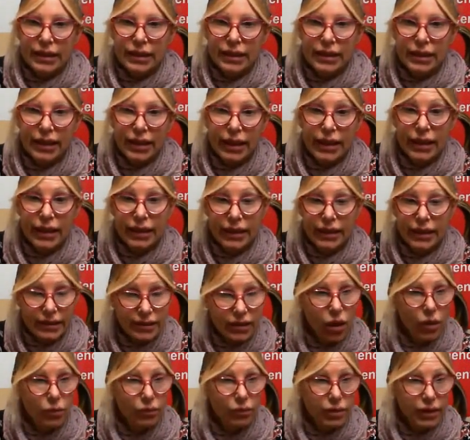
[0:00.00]
And yeah, it is
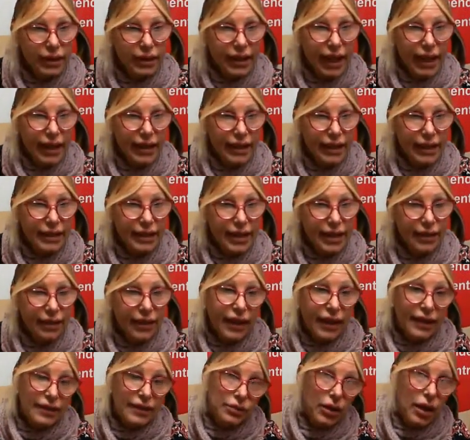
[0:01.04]
complicated, and
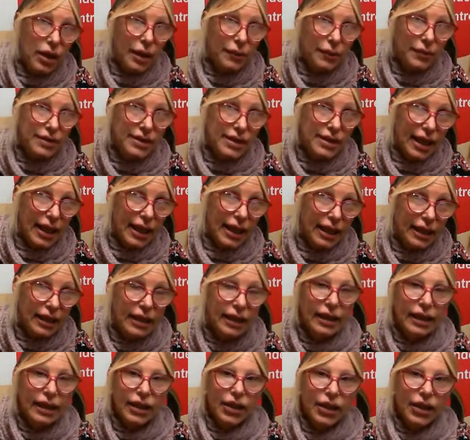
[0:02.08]
that's why I'm saying,